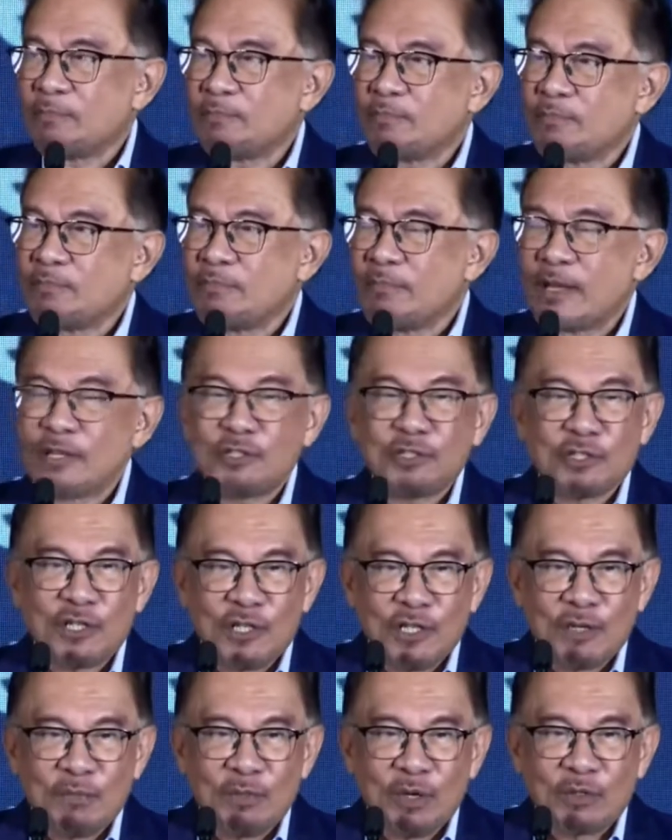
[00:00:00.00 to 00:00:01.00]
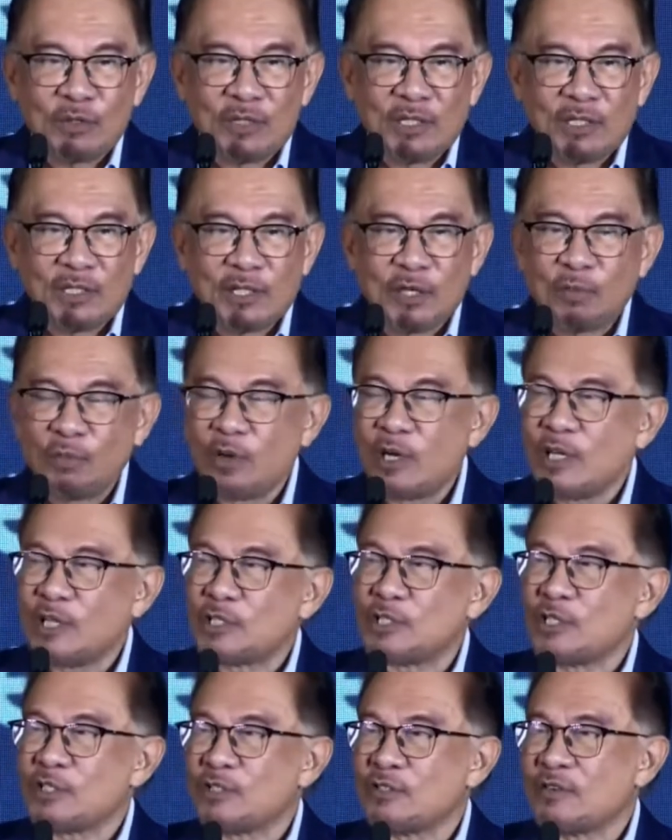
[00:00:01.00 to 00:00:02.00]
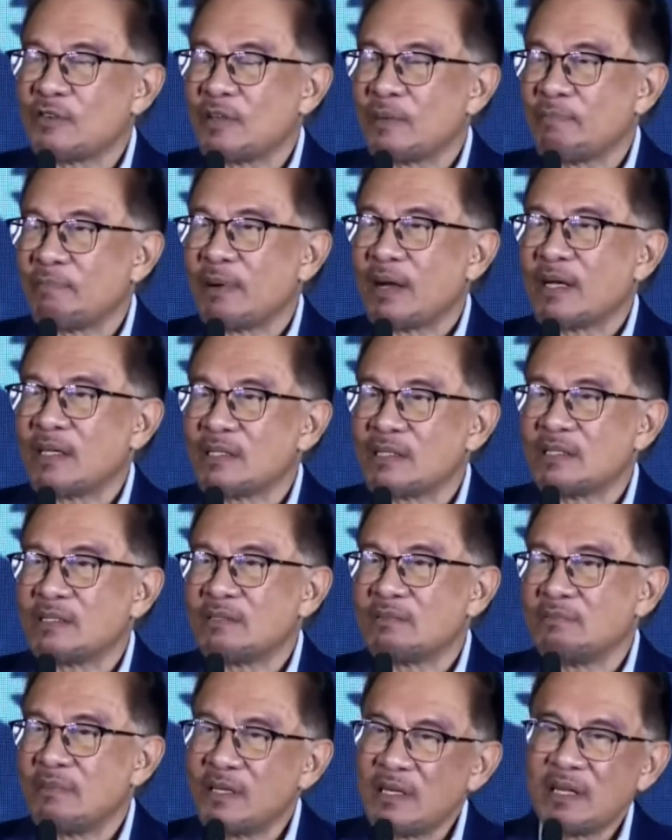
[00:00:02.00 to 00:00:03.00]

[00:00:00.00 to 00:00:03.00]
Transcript: mentioned about the tribulations of the past, but I